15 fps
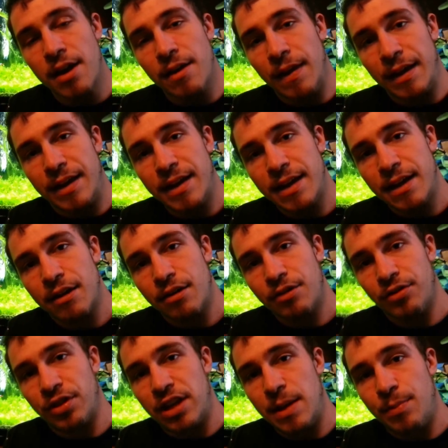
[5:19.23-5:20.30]
The key here is
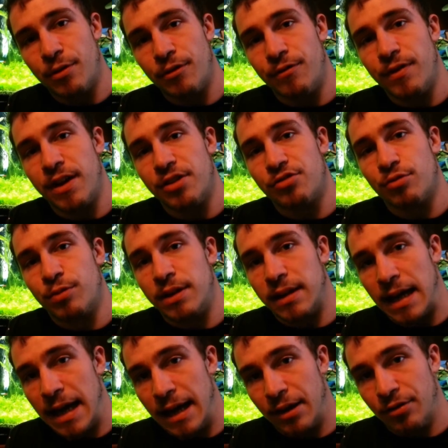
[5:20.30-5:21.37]
to keep your fish
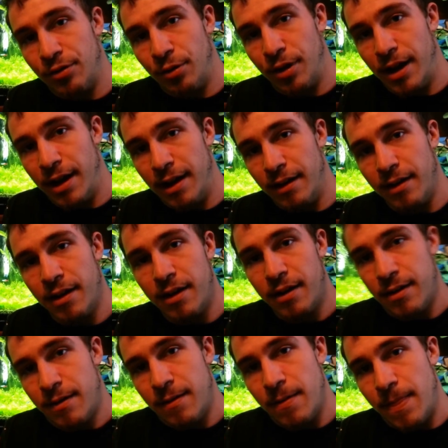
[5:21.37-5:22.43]
relaxed, okay?
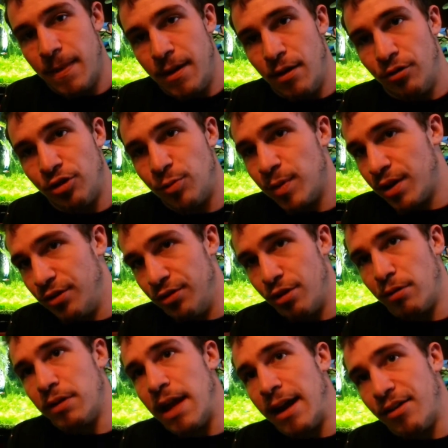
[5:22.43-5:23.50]
You know, just because you're
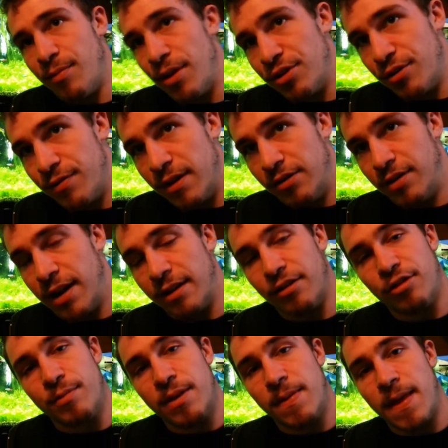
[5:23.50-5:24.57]
relaxed about your fish tank
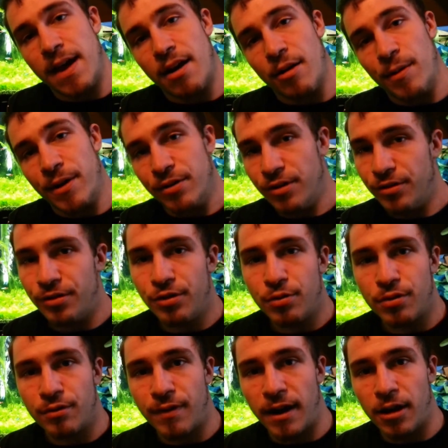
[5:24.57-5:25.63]
doesn't mean they are, because it's a
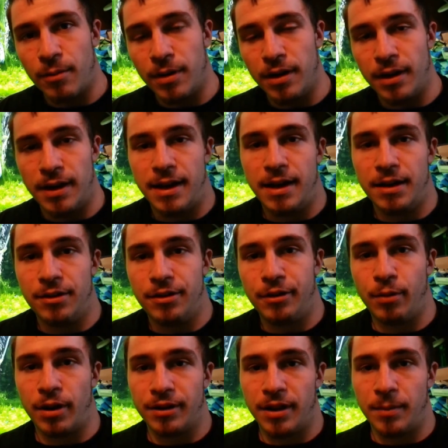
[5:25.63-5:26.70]
new environment and you
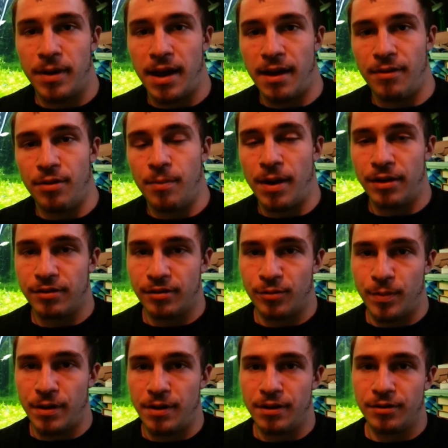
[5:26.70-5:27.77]
want them to have the best
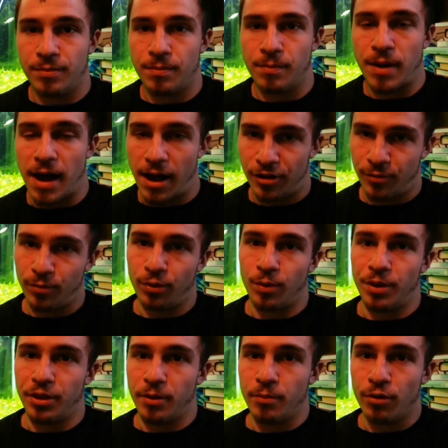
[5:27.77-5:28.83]
experience possible
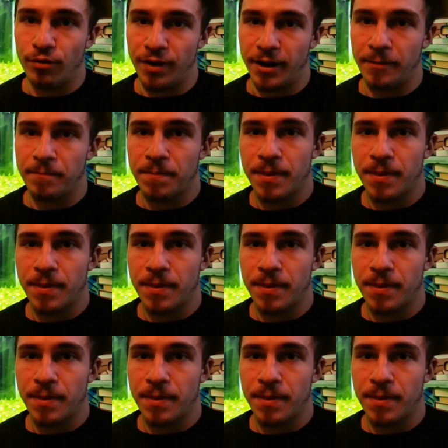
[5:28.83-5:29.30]
when they're moving.